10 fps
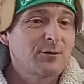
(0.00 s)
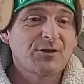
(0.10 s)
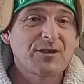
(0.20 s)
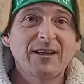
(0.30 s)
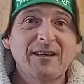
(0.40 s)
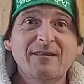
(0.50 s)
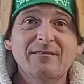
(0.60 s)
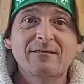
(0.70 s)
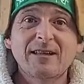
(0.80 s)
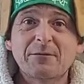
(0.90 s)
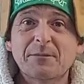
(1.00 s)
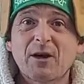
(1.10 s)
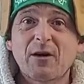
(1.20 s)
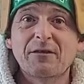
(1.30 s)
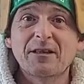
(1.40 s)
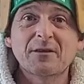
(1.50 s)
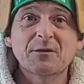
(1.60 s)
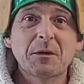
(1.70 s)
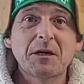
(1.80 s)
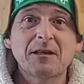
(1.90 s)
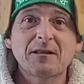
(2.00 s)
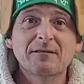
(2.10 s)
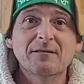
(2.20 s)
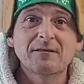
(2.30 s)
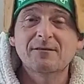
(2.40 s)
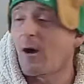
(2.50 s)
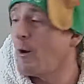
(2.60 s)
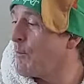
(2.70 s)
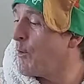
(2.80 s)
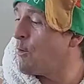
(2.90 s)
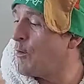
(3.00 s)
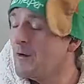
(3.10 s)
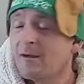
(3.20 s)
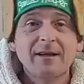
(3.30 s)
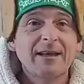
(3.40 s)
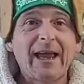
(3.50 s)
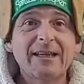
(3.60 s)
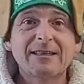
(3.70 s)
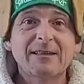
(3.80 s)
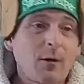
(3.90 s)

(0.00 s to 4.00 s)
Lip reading: just sit here, have my coffee and go to work. No more Katie,